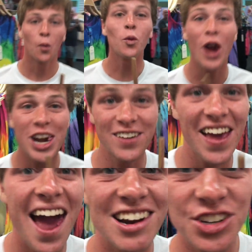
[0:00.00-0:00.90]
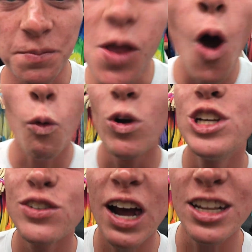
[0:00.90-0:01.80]
Right here in the action, we
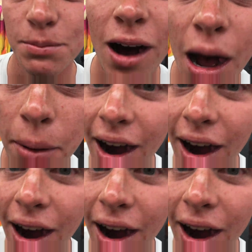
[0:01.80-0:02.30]
just found some hot